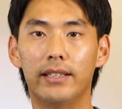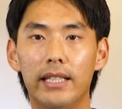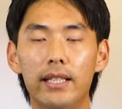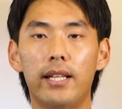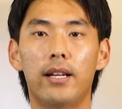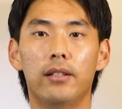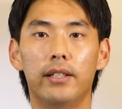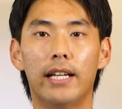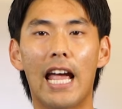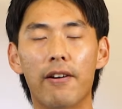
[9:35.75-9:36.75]

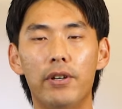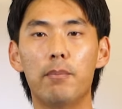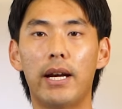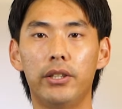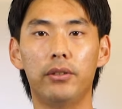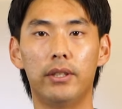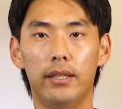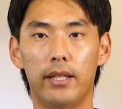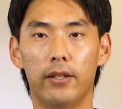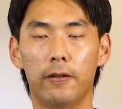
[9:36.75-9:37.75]
detailing every minute
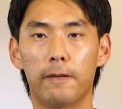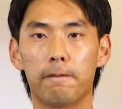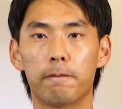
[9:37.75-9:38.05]
detail.